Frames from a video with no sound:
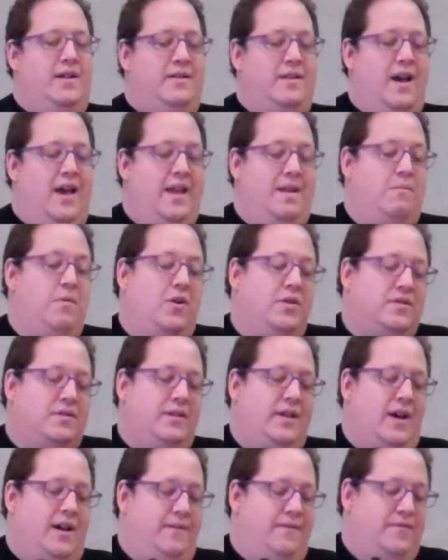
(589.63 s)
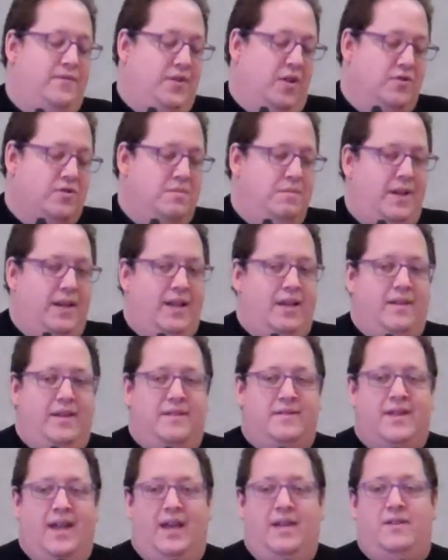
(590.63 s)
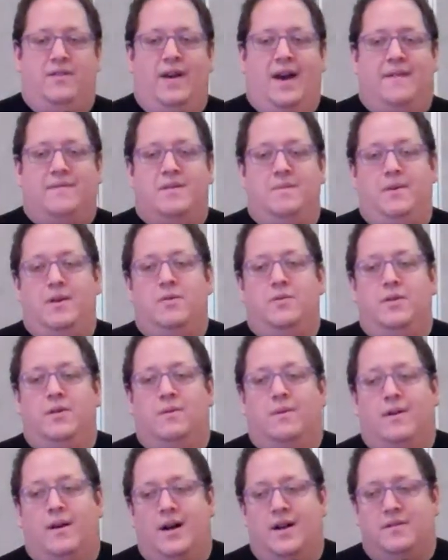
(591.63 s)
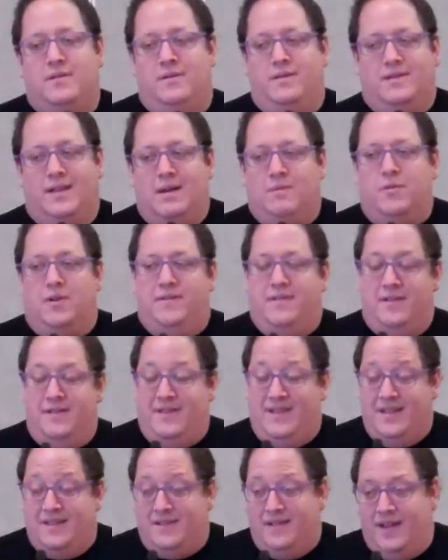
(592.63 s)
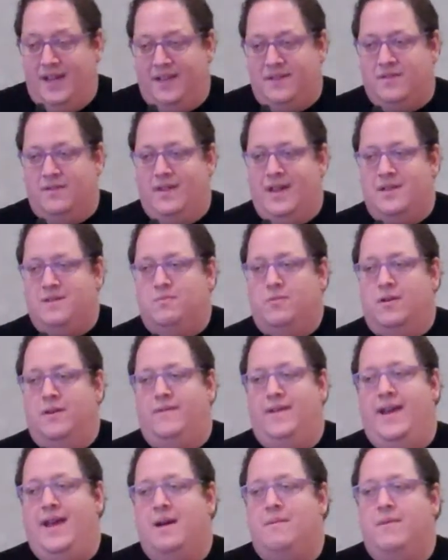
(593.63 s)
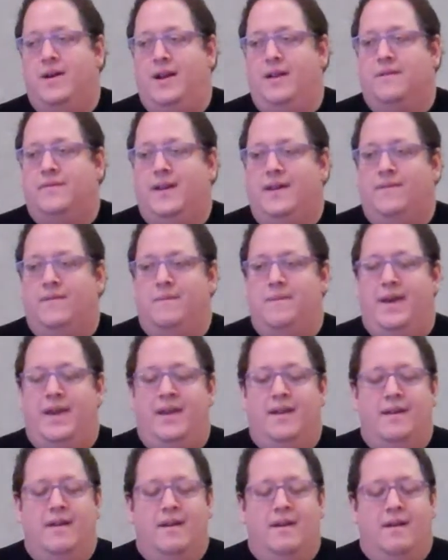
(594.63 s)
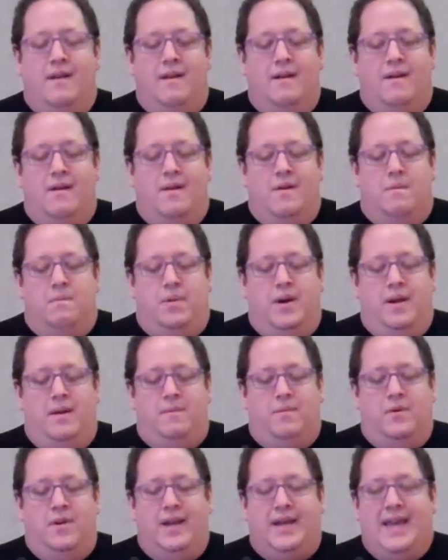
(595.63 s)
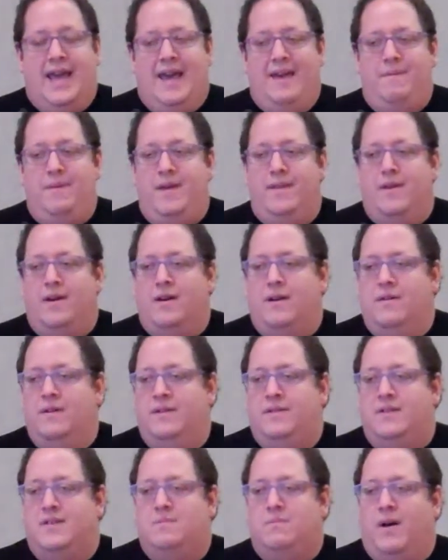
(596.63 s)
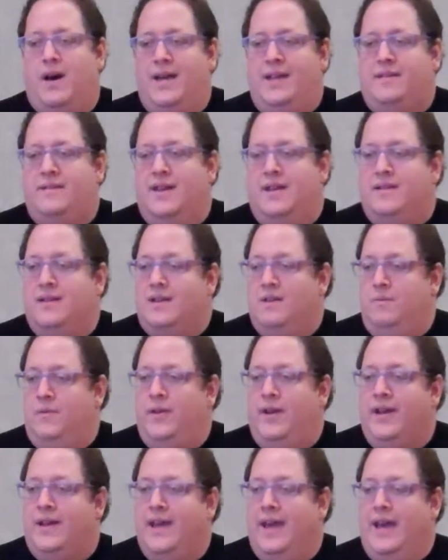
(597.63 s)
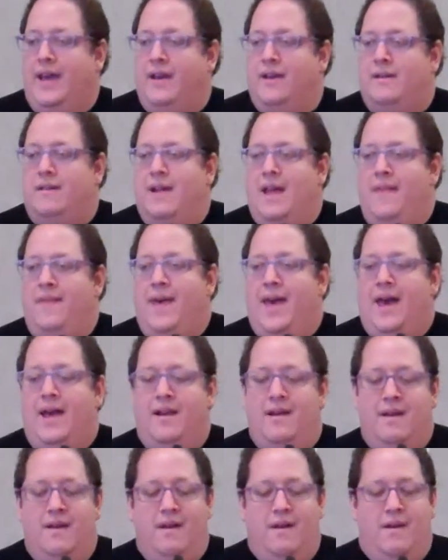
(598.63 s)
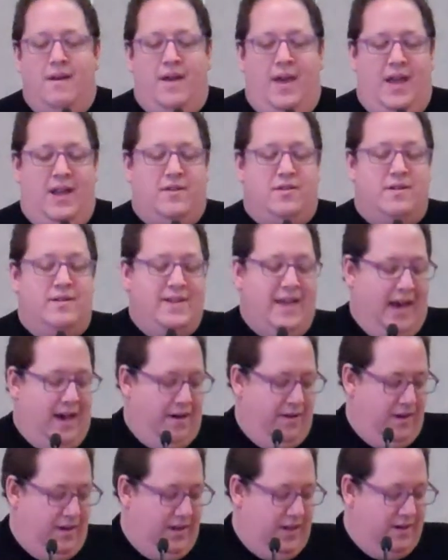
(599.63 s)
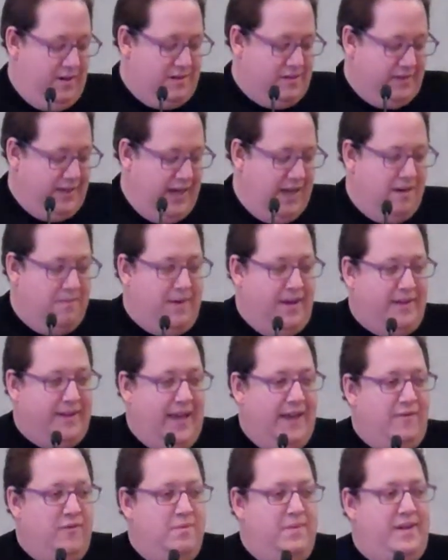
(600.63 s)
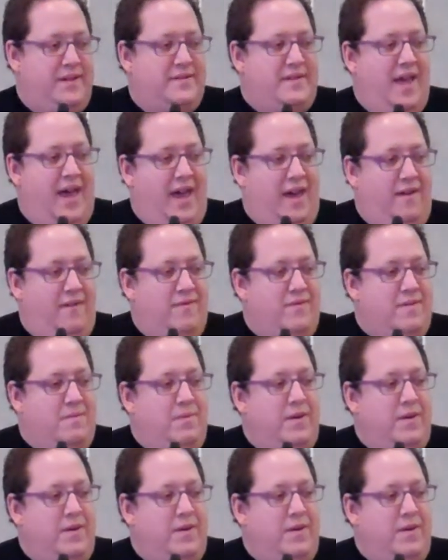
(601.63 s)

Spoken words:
and mostly on social media these days, you have to be who you are, so there's a lot more authenticity, so that's more of a ham radio thing for me. But what it gave me, though, is this mindset to communicate, and that it turned out years later my life would be saved